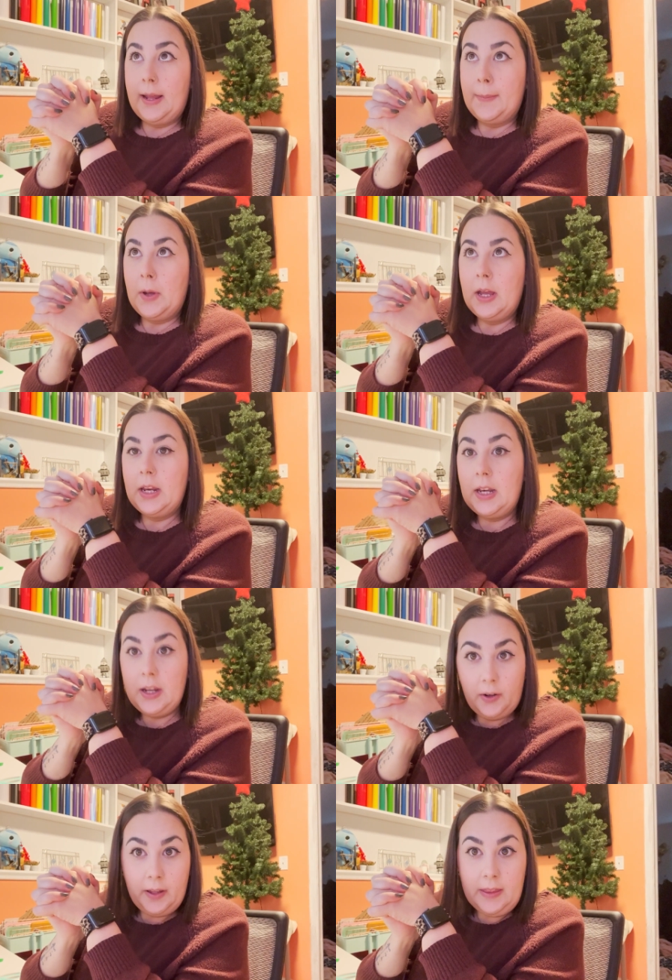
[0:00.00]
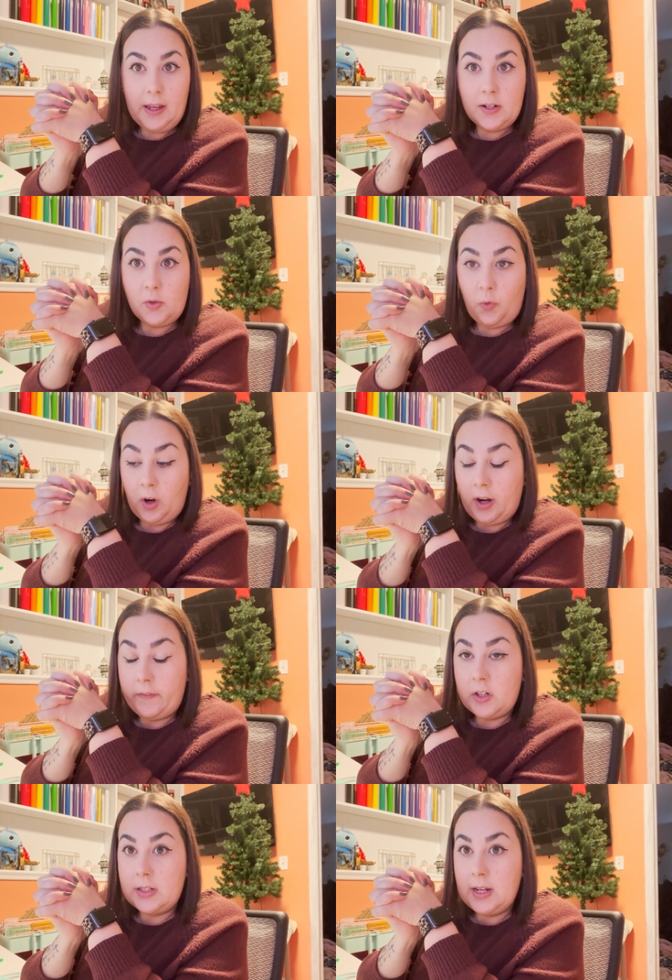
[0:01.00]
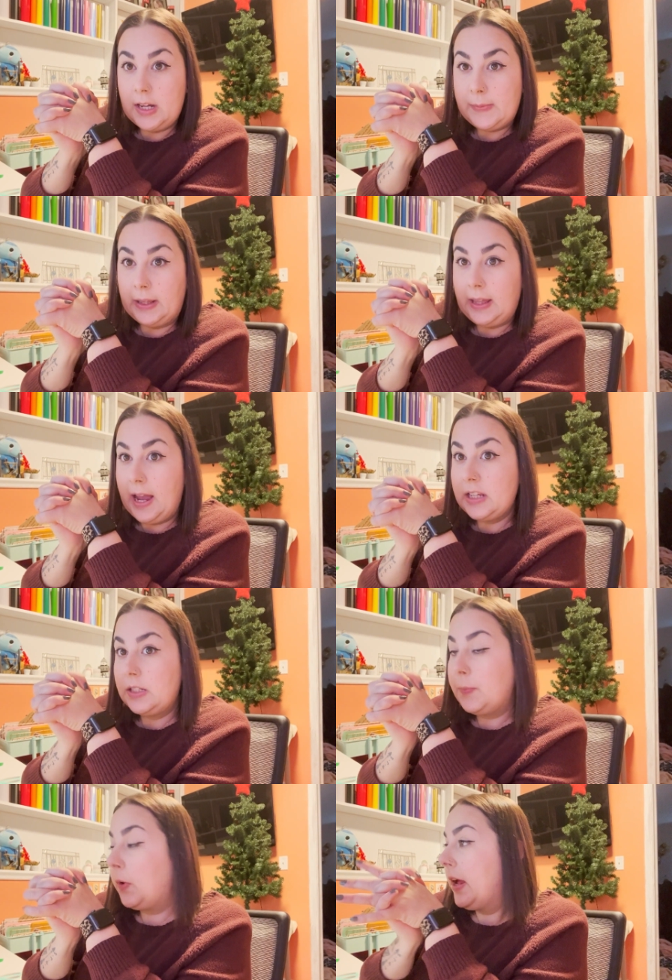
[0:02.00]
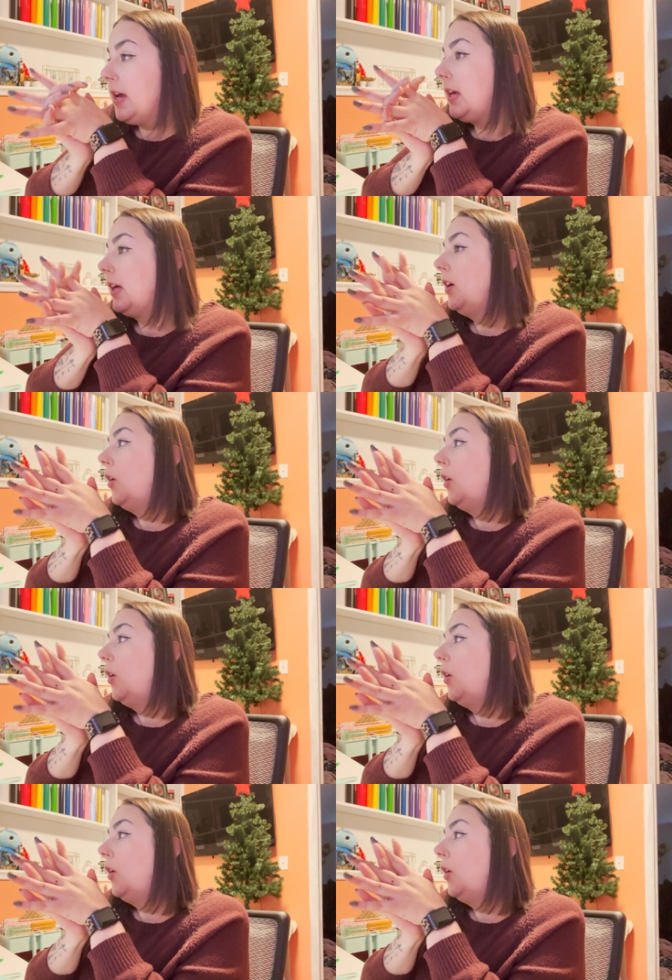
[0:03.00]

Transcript: am nearing the end of work. I've just taken my last break.